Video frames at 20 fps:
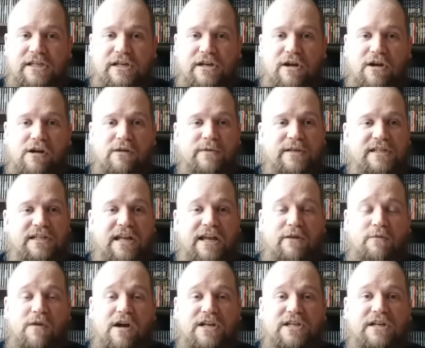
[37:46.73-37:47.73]
You know, always
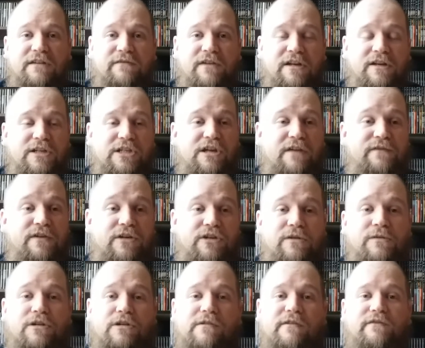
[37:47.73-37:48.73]
like watching videos. So if you
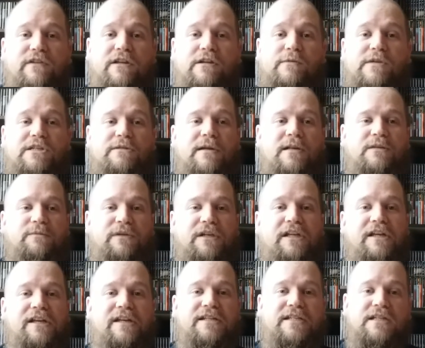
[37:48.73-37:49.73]
do do a video response,
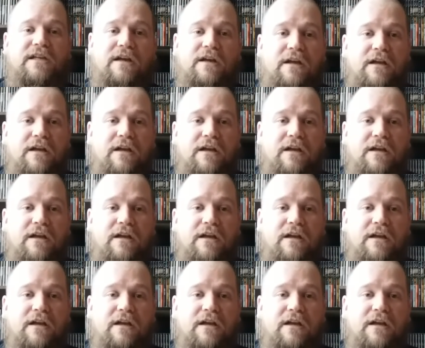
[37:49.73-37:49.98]
please